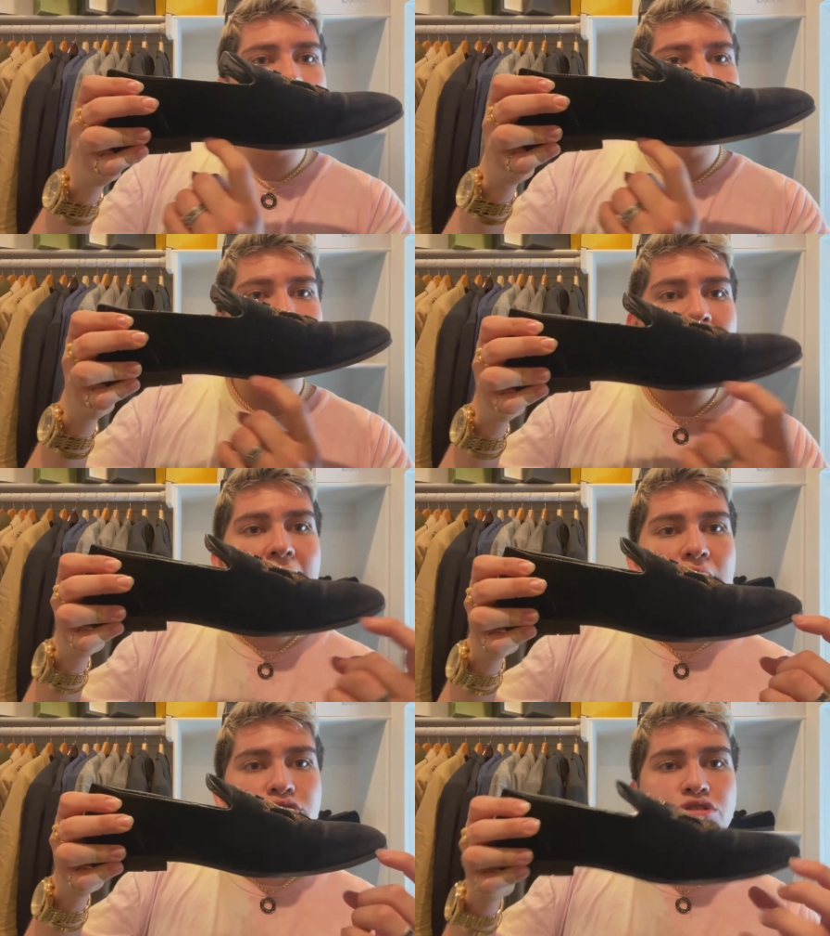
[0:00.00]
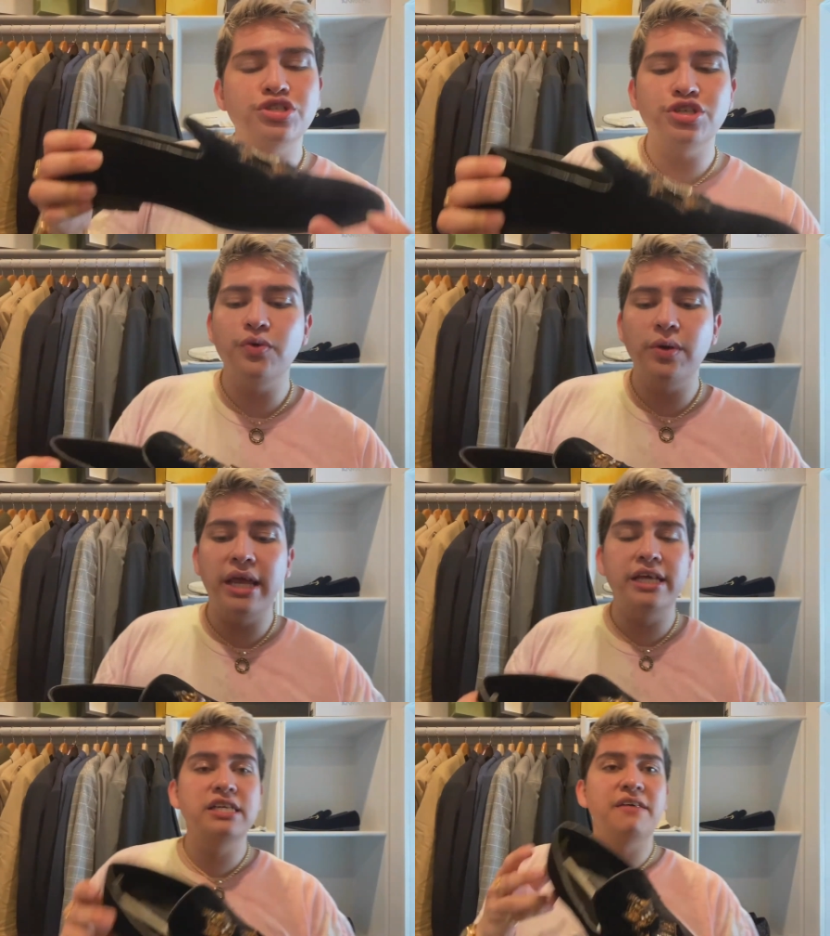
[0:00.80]
more of a house shoe,
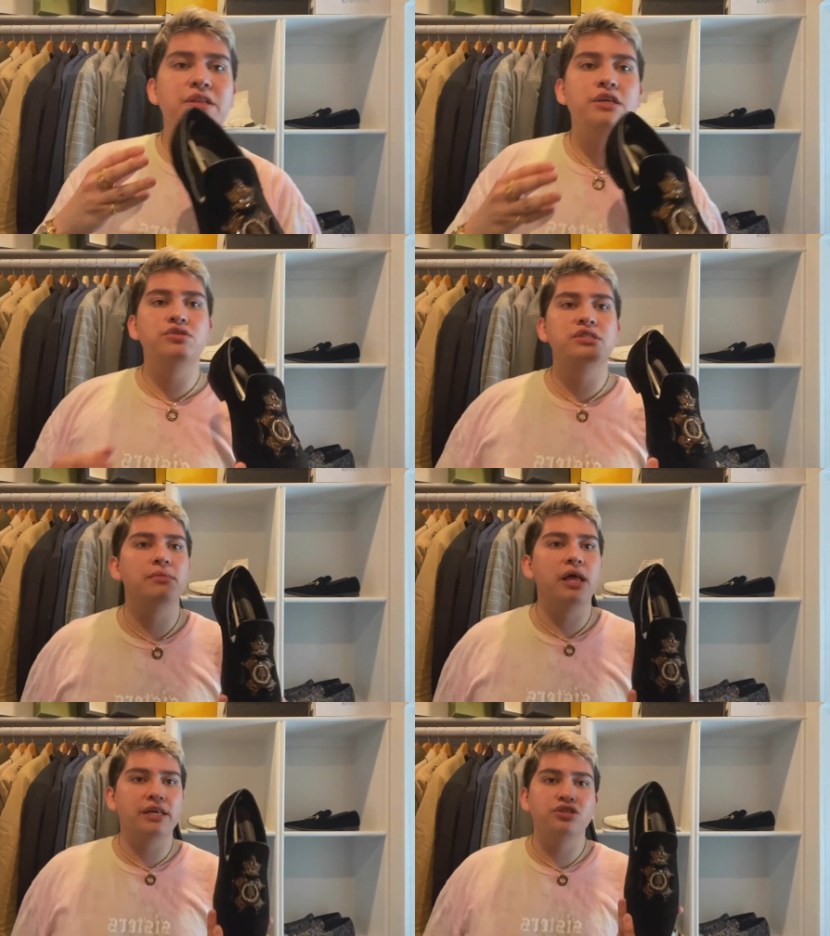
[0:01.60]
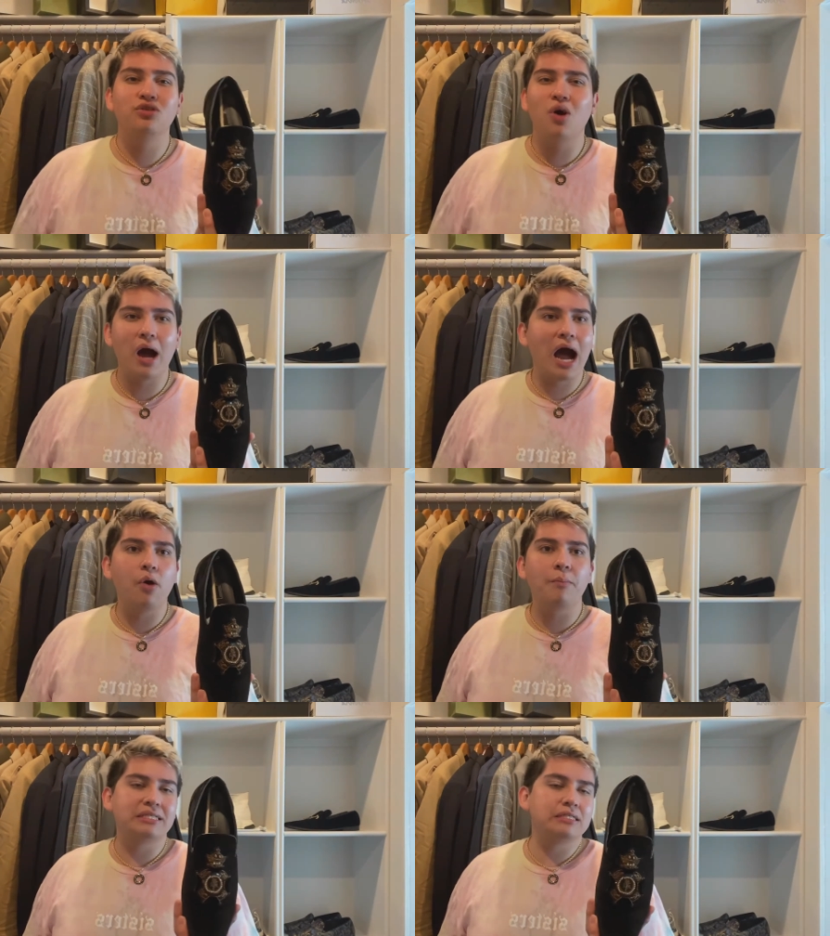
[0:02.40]
and I definitely use them like to go
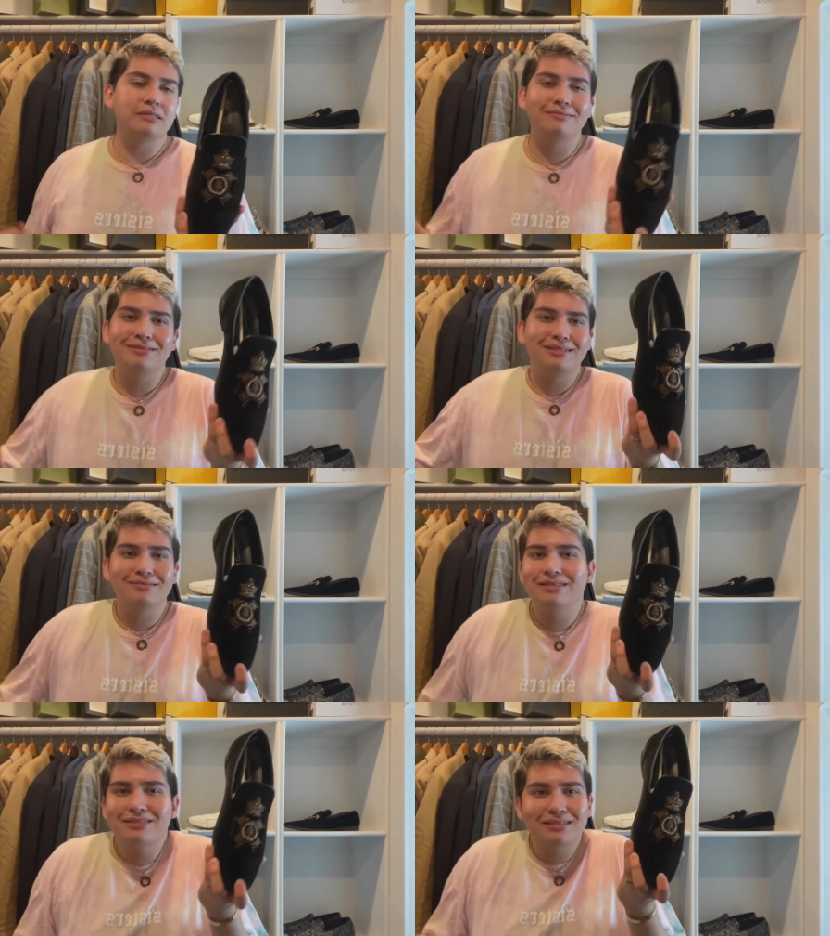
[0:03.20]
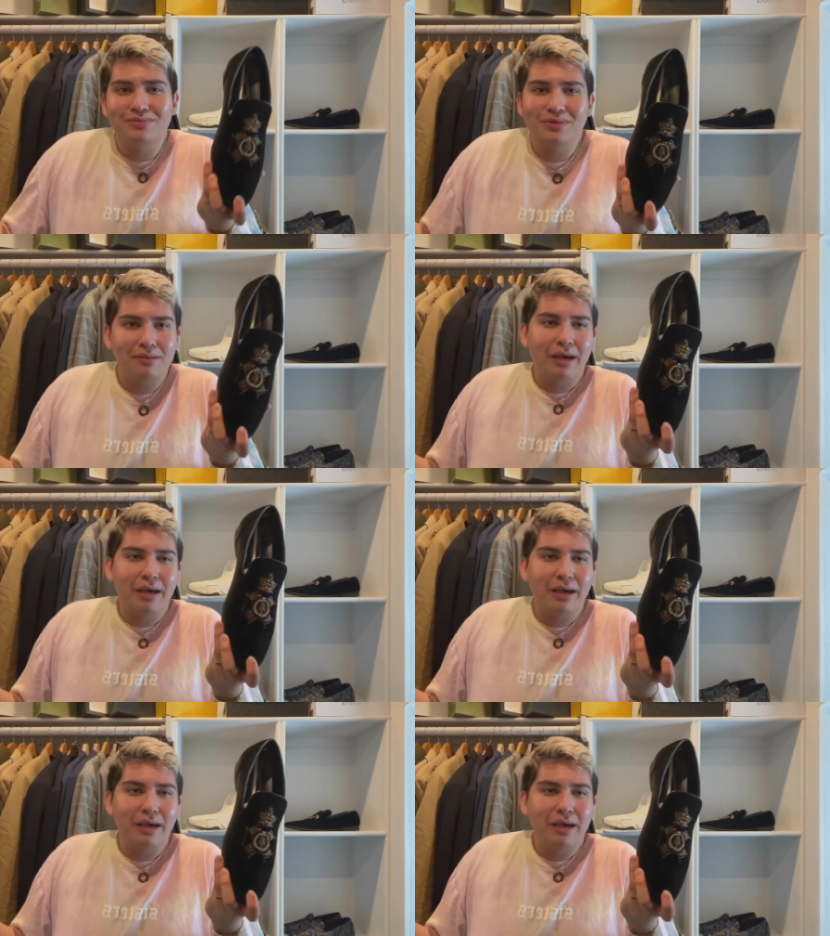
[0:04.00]
out, but I mean, this doesn't really